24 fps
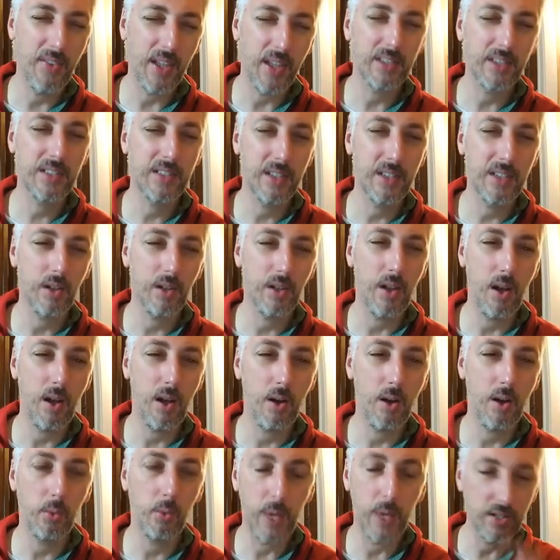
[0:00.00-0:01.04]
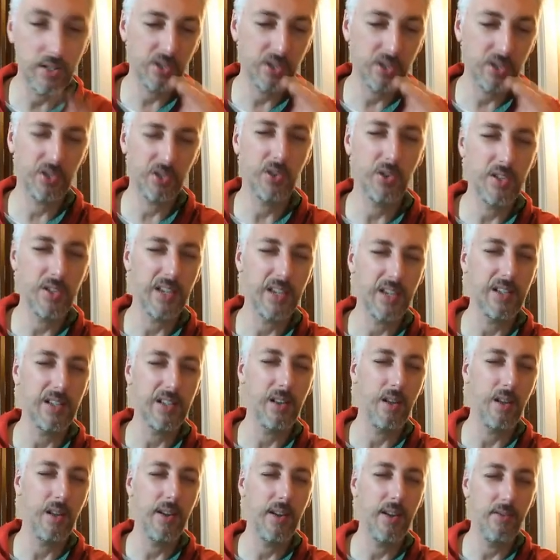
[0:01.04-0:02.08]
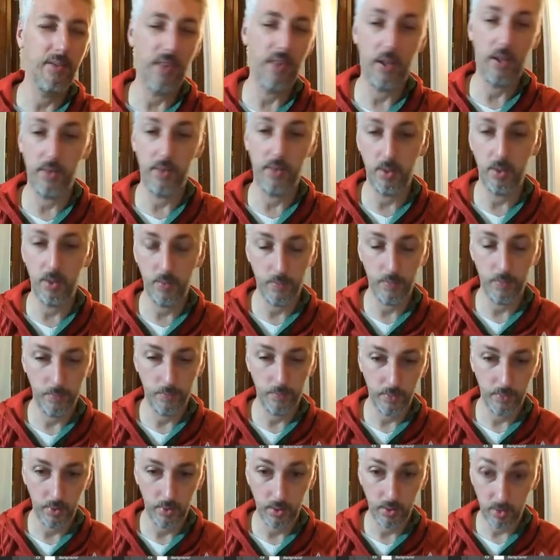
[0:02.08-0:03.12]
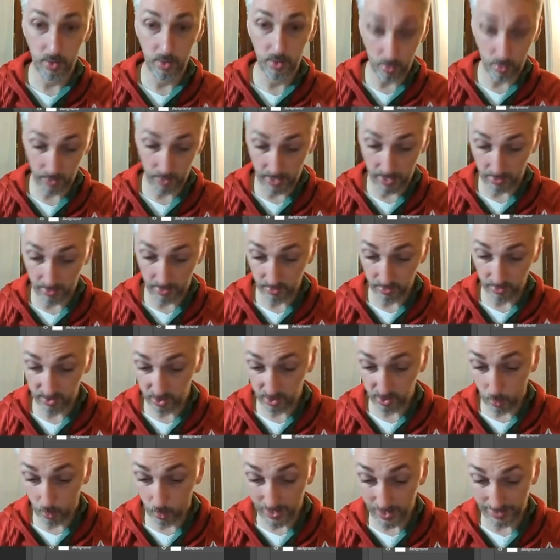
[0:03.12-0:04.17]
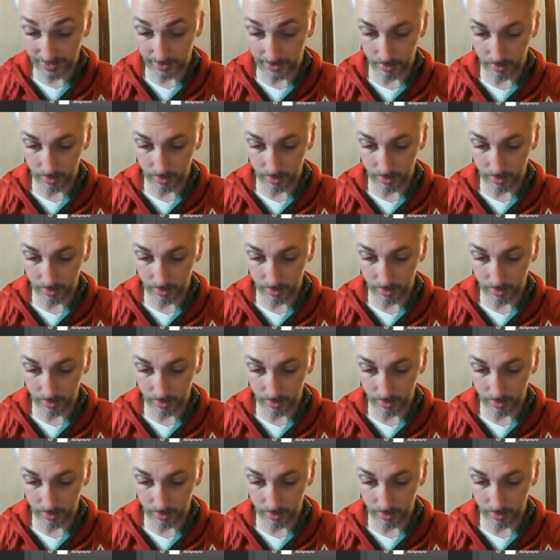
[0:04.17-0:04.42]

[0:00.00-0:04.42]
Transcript: still all registers as a light value. So yeah, squinting.